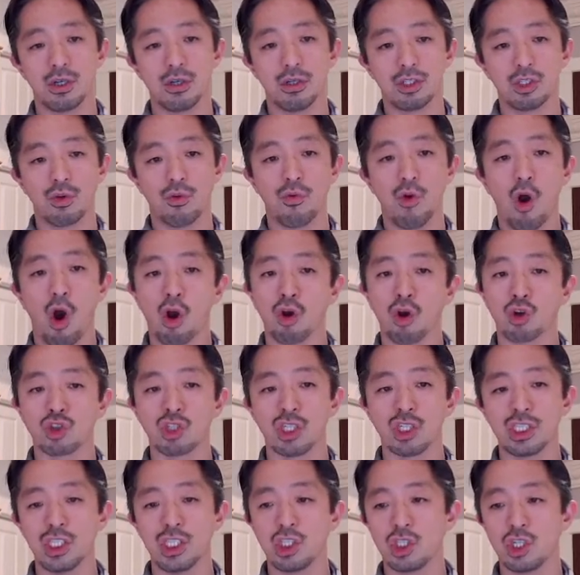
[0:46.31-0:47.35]
a long
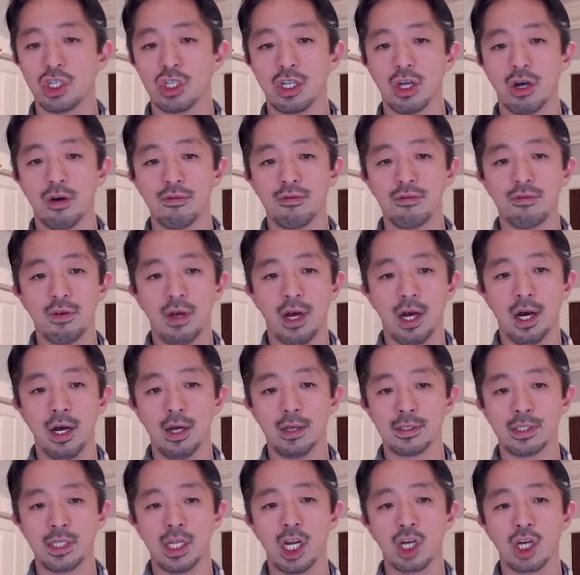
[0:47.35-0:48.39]
tradition of uh,
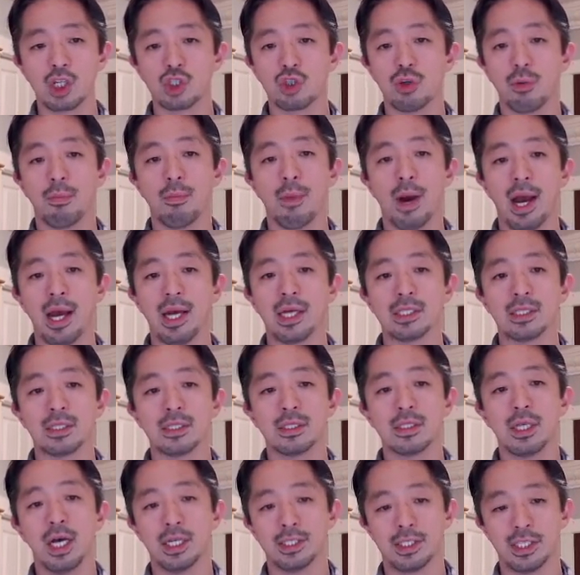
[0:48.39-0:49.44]
selection bias,
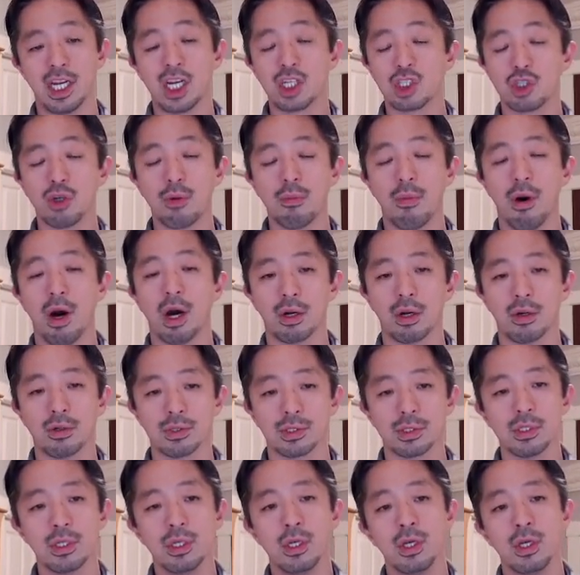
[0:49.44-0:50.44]
uh, selection models